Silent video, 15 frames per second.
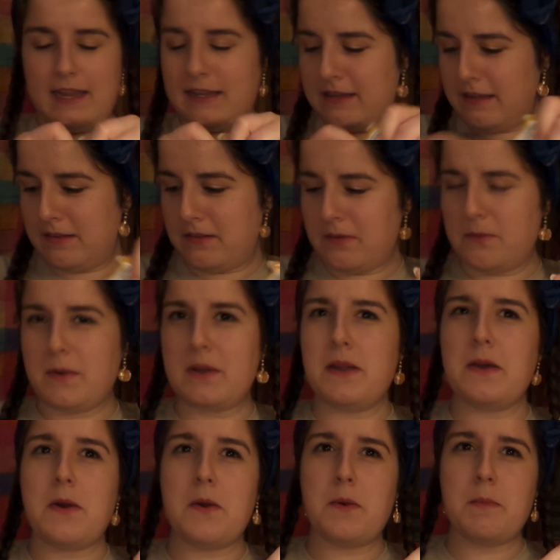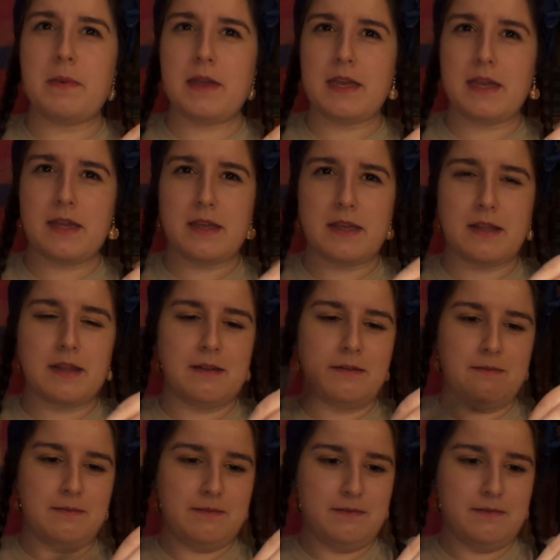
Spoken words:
It doesn't want to open!